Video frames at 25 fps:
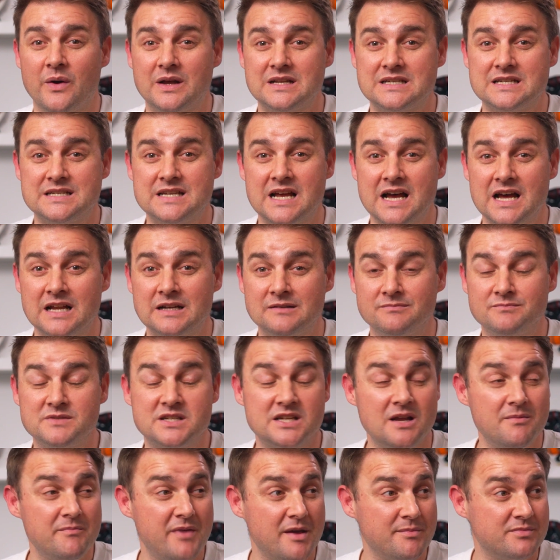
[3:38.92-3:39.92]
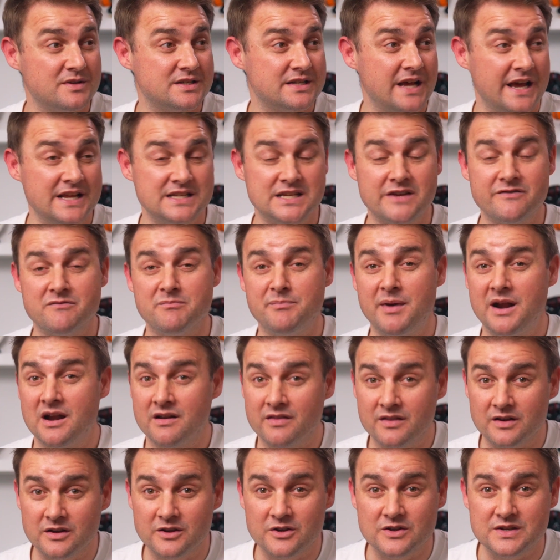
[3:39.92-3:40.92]
has done. Some people say it's even better
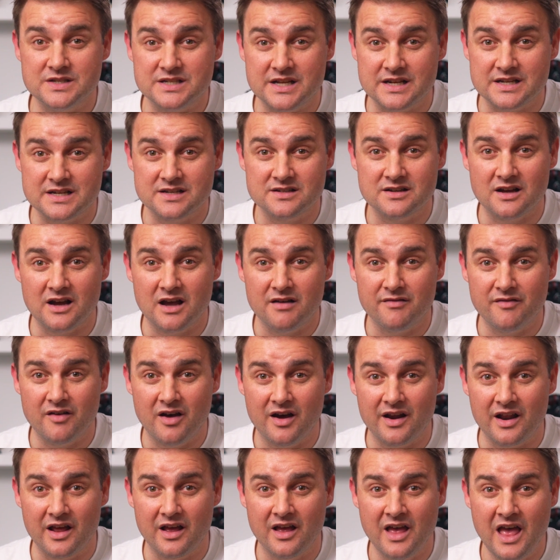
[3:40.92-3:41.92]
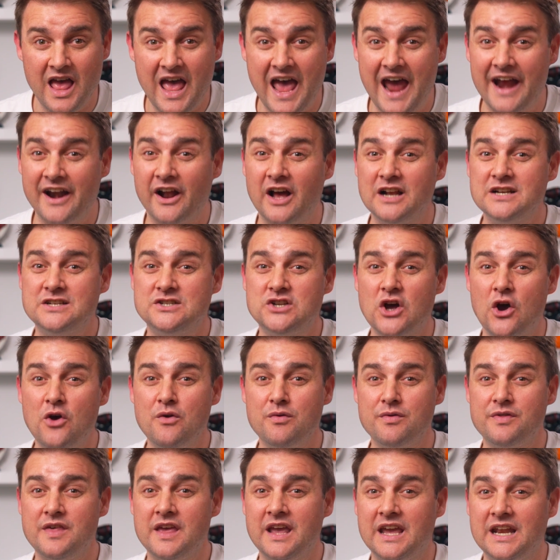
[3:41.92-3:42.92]
than UCS TIE fighter. And I
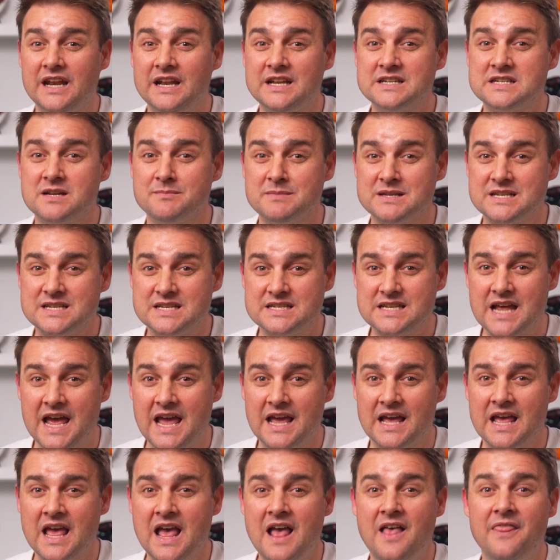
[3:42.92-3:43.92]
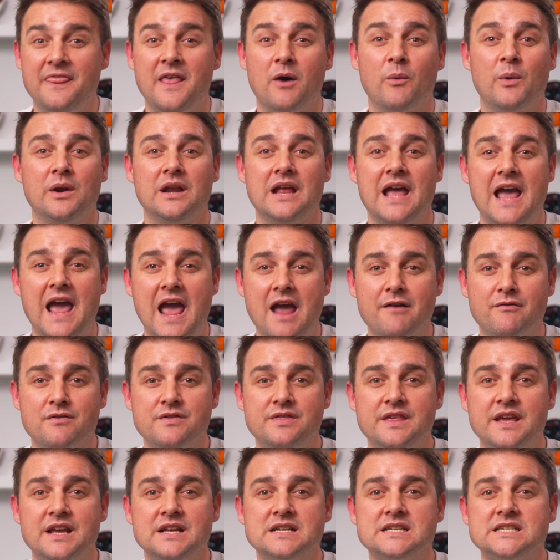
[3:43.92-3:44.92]
don't think it is a mistake that when
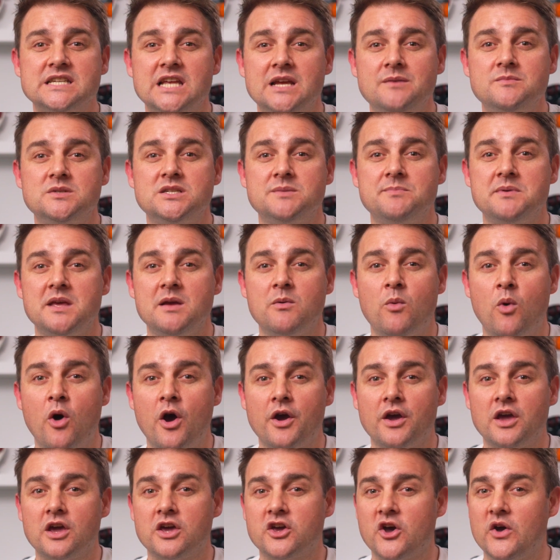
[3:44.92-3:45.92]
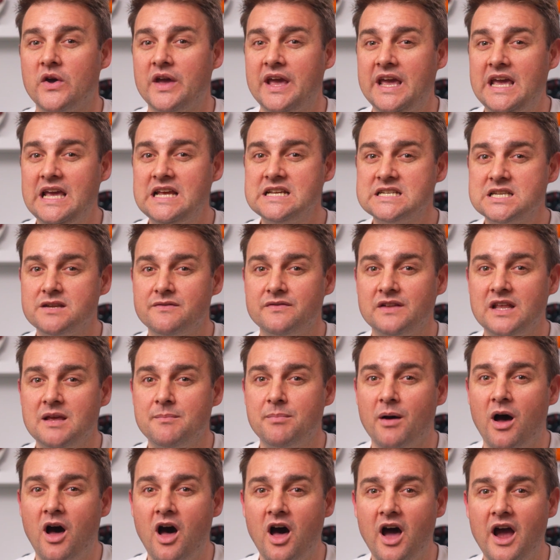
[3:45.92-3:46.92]
everything seems to be working cohesively
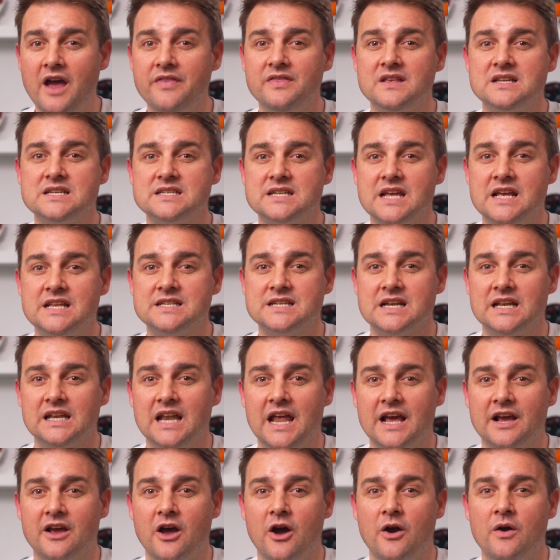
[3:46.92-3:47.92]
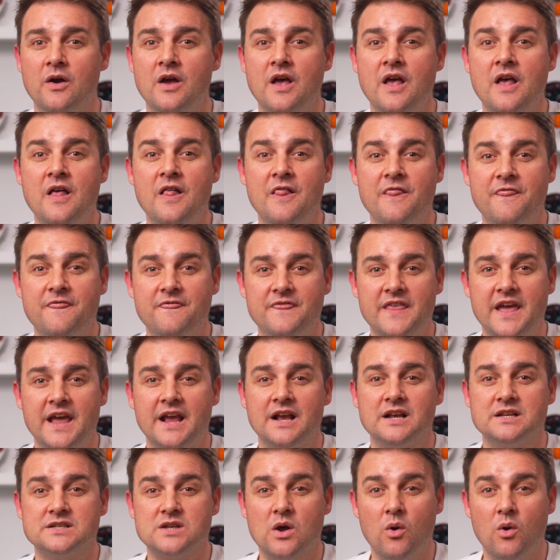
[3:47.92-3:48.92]
behind the scenes at LEGO, things